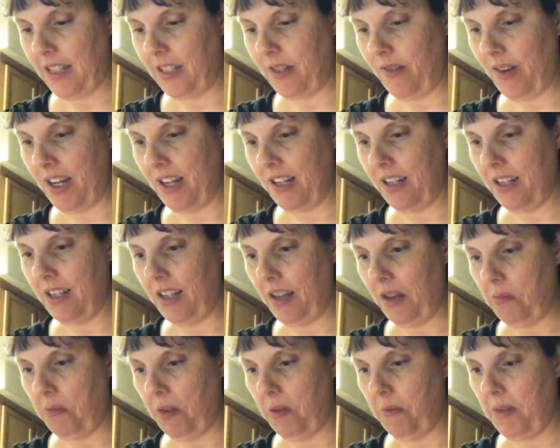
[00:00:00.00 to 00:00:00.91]
so I just
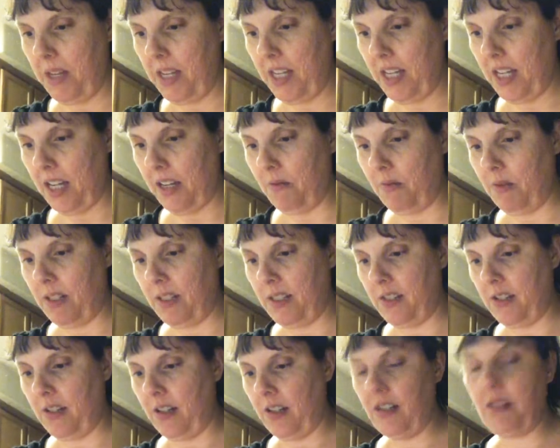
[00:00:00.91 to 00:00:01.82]
thought maybe I would
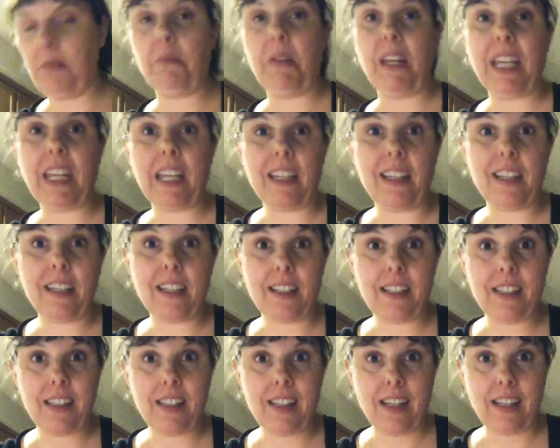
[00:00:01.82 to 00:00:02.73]
start making
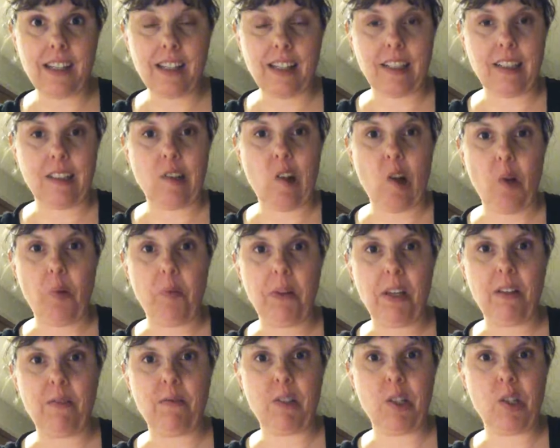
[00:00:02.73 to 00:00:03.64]
this as like a
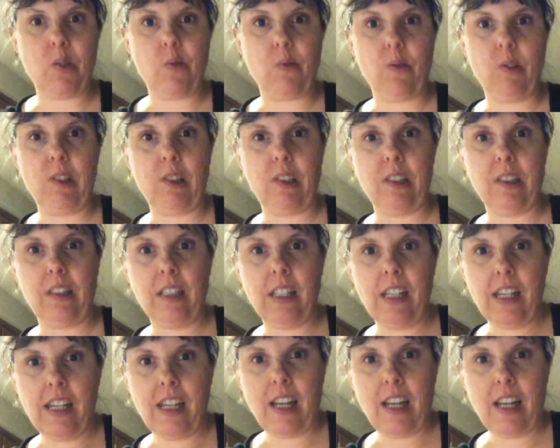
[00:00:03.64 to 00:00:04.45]
calming ritual.